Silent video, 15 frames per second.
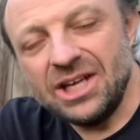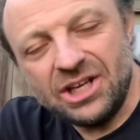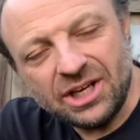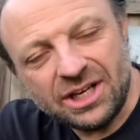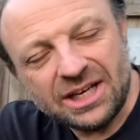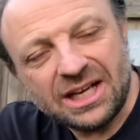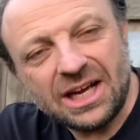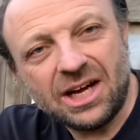You're
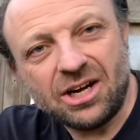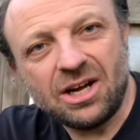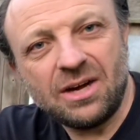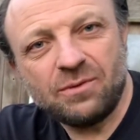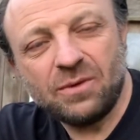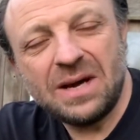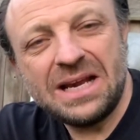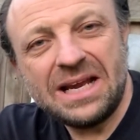going to cut it
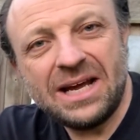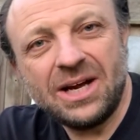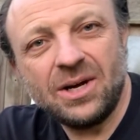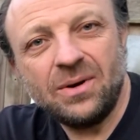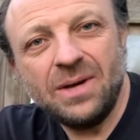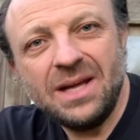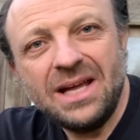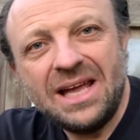off right
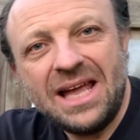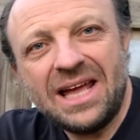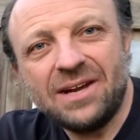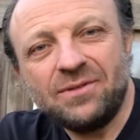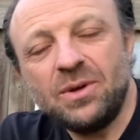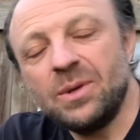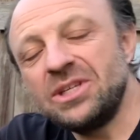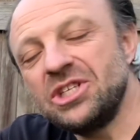now, and
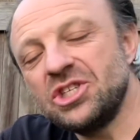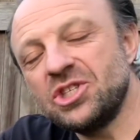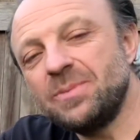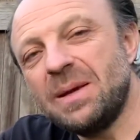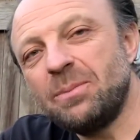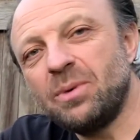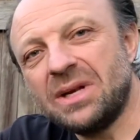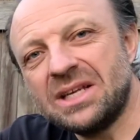if you
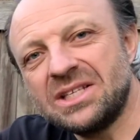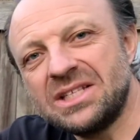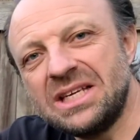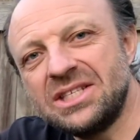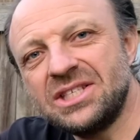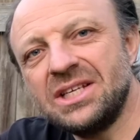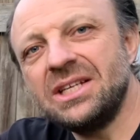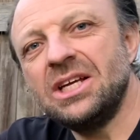anticipate putting
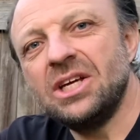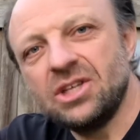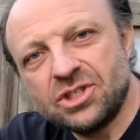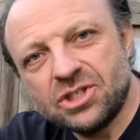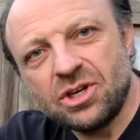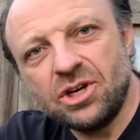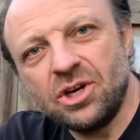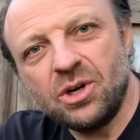seeds in,
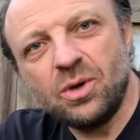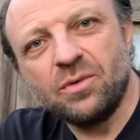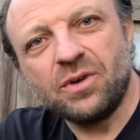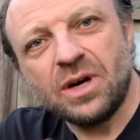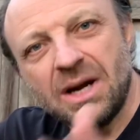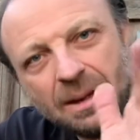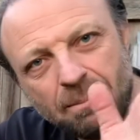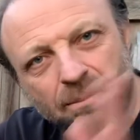turn it
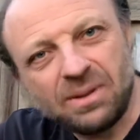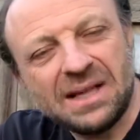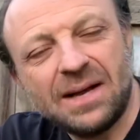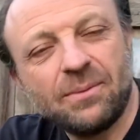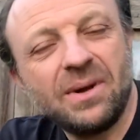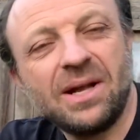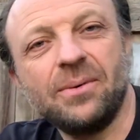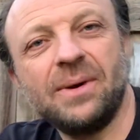over,
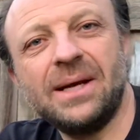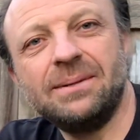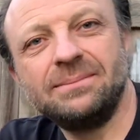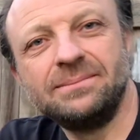plant right away.